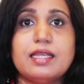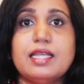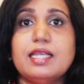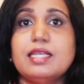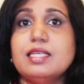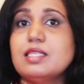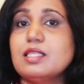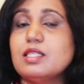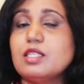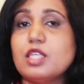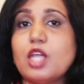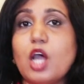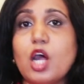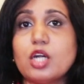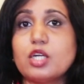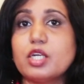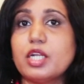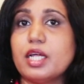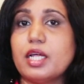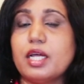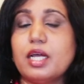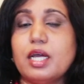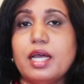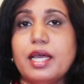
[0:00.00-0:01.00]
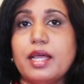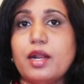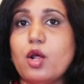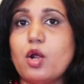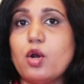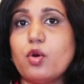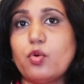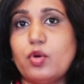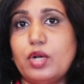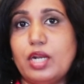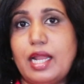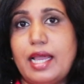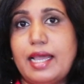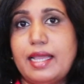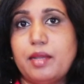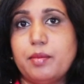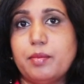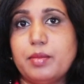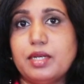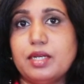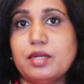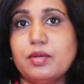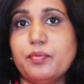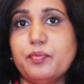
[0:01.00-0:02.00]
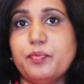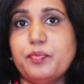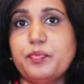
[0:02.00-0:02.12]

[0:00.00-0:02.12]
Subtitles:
is not at all reliable.